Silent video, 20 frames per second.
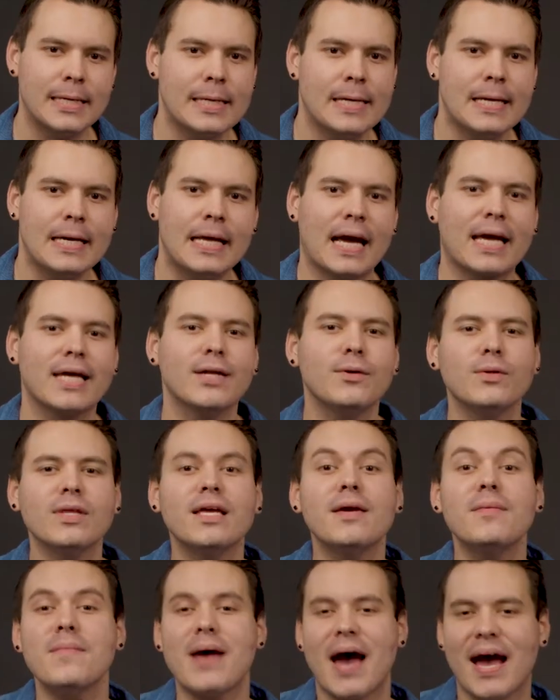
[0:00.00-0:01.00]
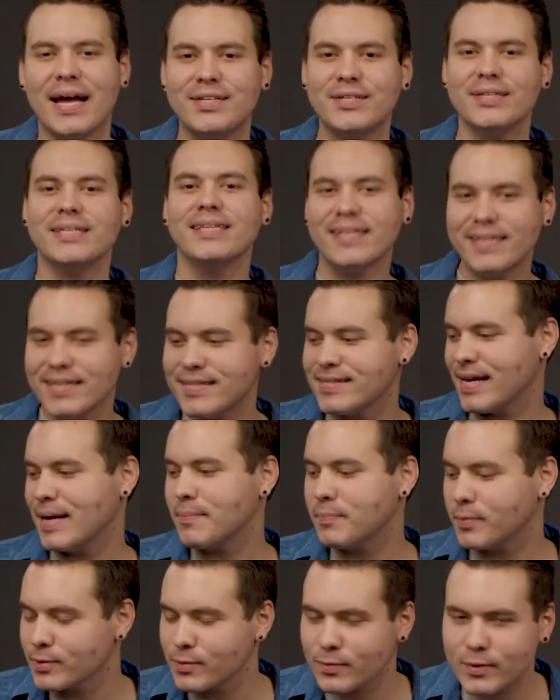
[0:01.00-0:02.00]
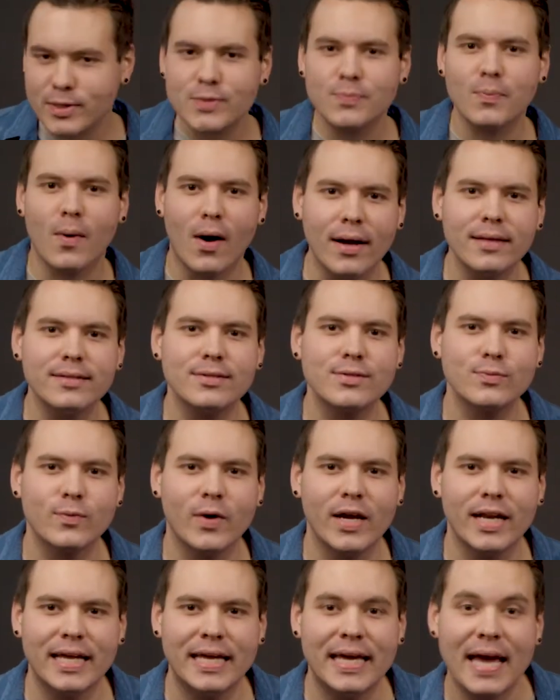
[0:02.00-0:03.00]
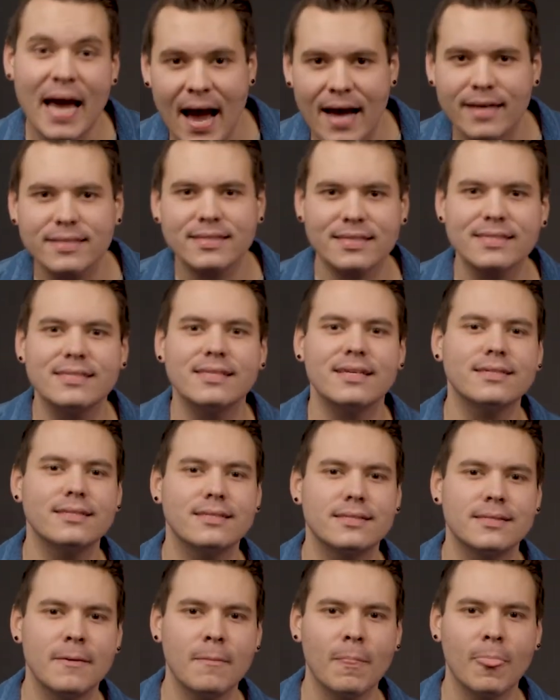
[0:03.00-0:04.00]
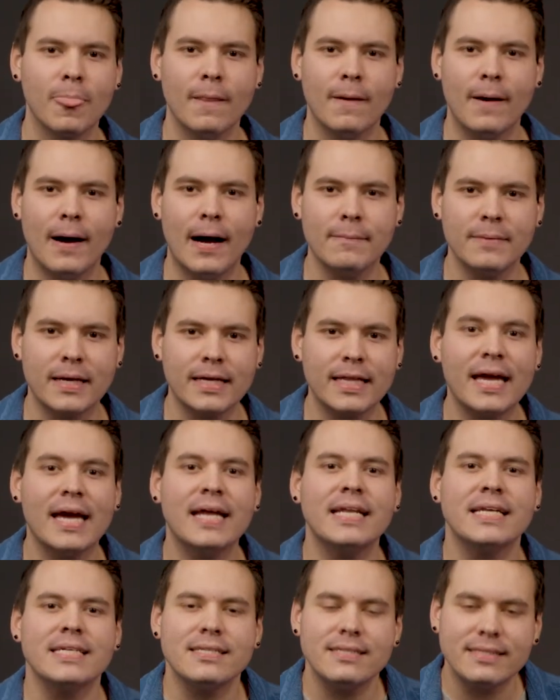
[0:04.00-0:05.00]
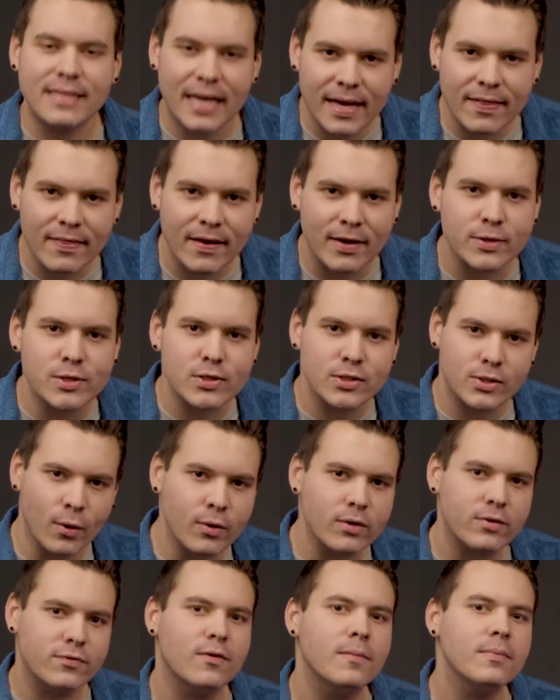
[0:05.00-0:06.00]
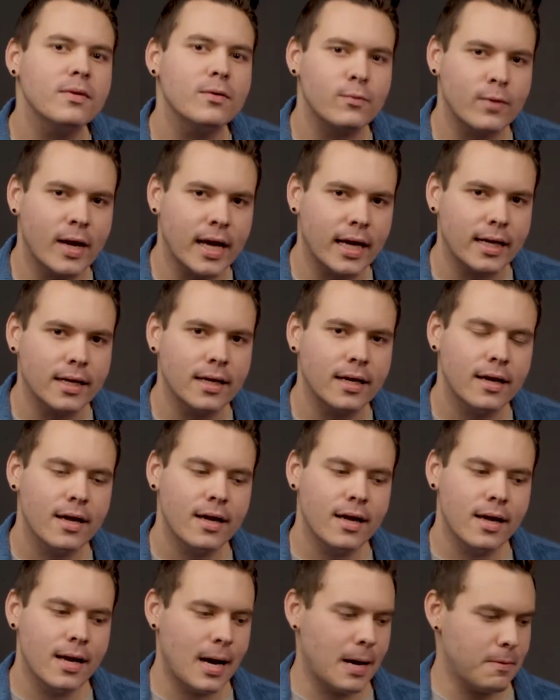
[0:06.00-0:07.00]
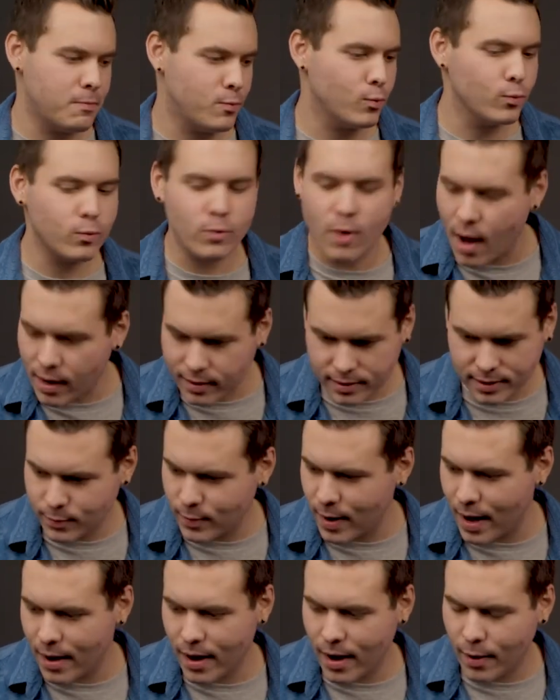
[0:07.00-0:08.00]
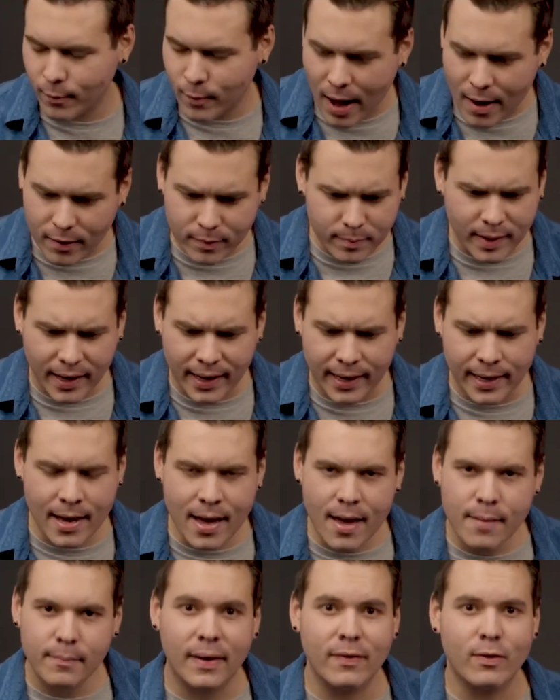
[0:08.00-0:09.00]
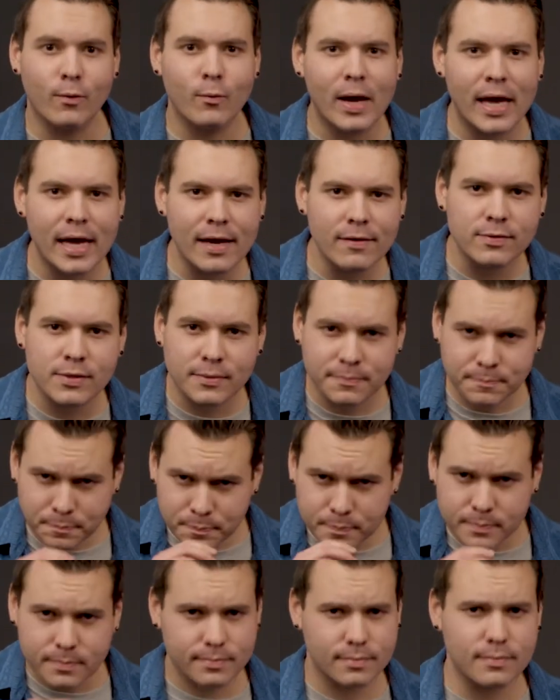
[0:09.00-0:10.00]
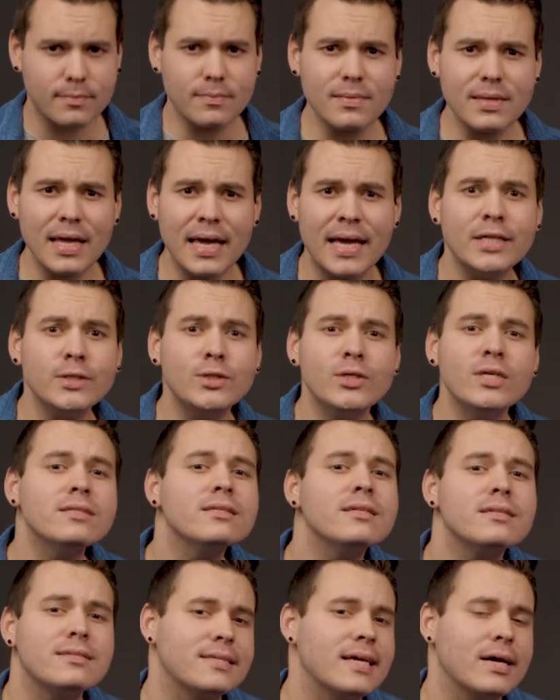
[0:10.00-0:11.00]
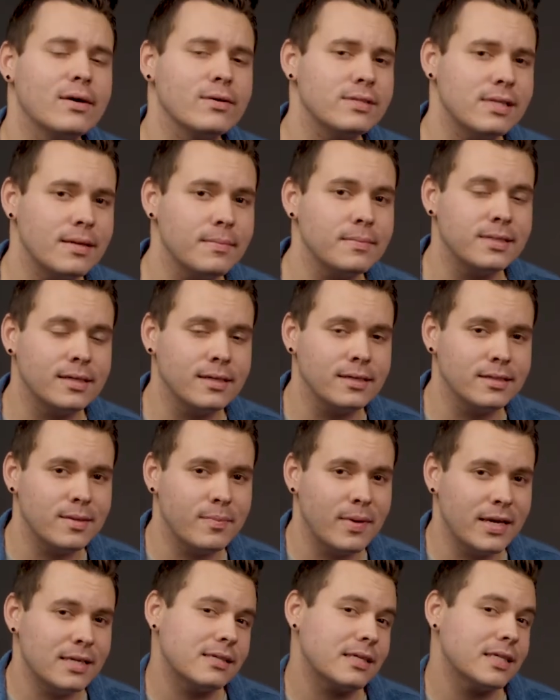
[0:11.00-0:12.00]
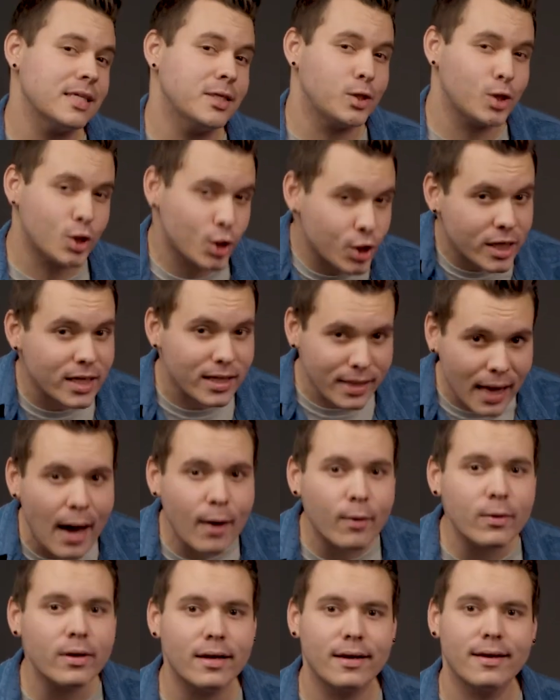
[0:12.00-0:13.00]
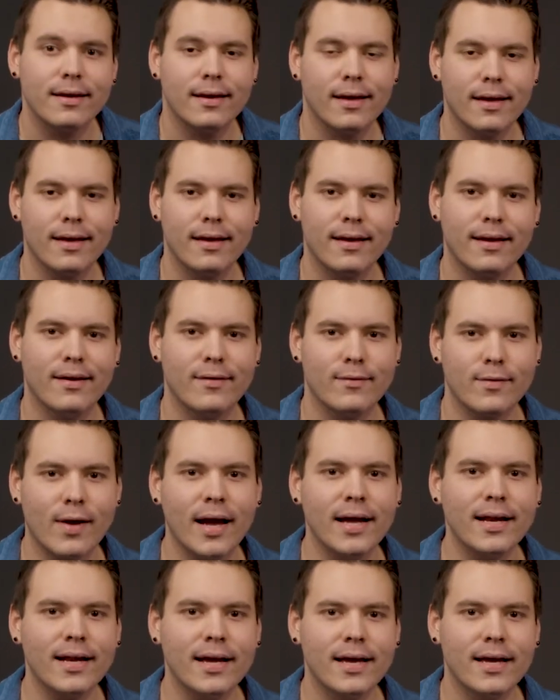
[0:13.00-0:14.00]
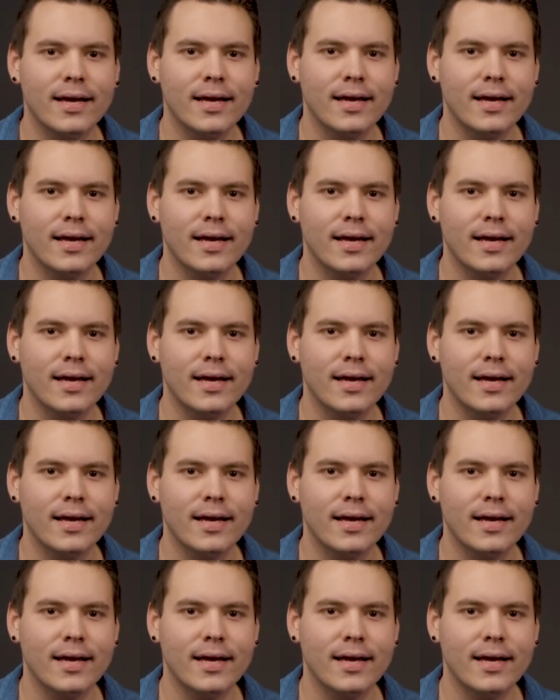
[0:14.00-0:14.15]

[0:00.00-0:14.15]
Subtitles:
And I can only imagine the disciples' response when he asks this. Like they had to stand there soaked from the rain, rocked around by the waves. And Jesus tells them to basically chill out, right?